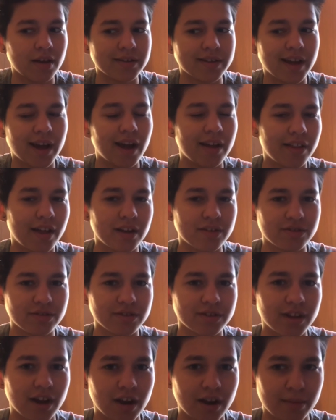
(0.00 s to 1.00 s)
I was like, I thought she
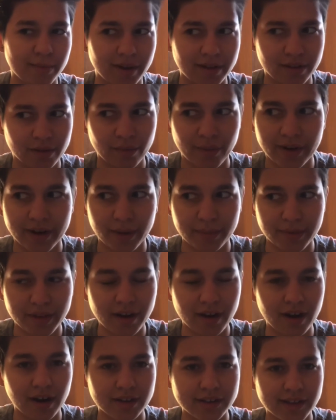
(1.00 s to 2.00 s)
was talking about the one up
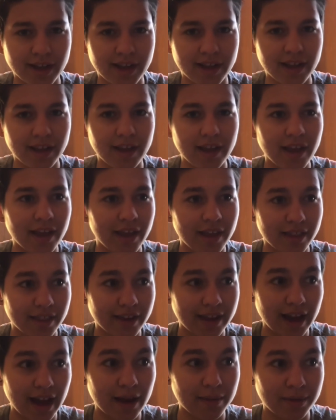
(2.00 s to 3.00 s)
there. I was like,
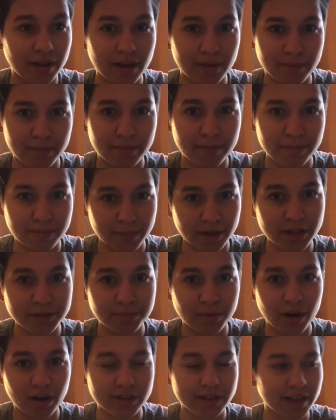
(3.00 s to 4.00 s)
the guy playing
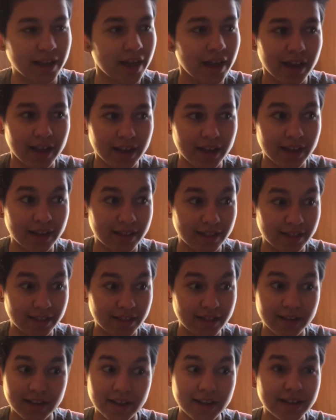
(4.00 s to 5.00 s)
baseball. I was like, he,
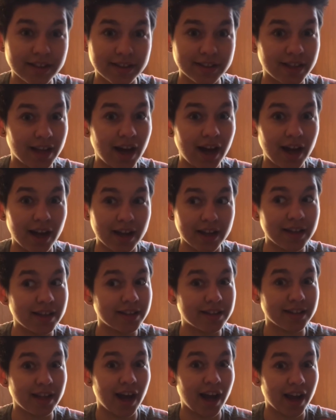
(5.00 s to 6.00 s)
he's not,
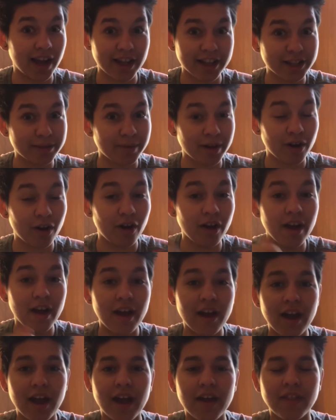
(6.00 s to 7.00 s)
he's not handsome at all.
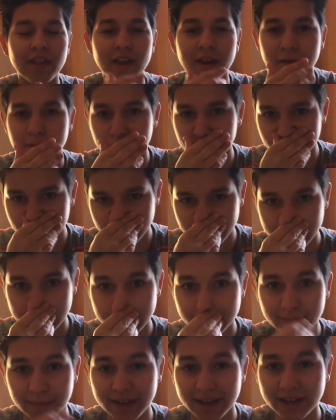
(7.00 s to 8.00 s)
And then
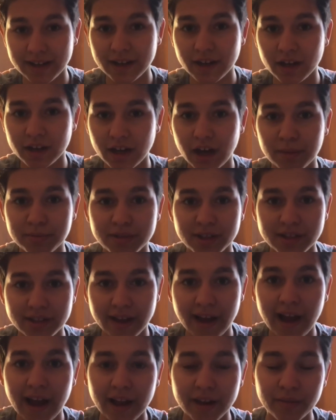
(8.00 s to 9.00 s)
uh, my adopted
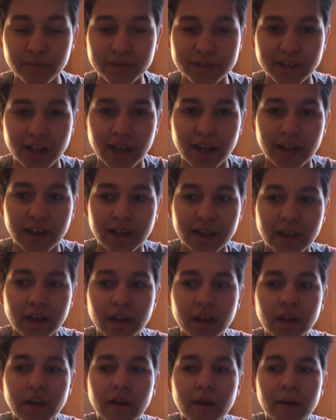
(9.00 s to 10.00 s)
dad was like,
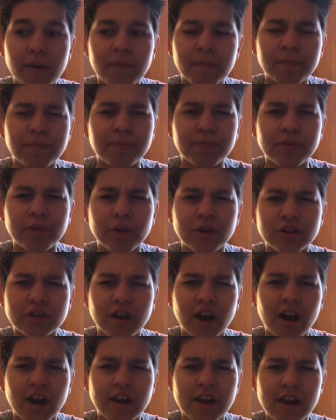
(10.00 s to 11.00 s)
they're
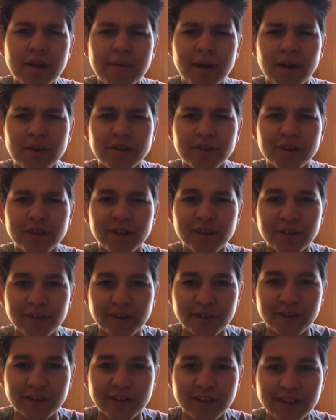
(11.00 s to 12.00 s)
talking about
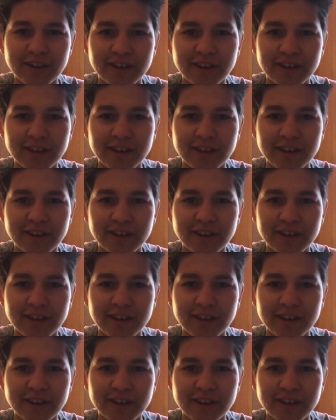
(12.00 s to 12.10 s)
you.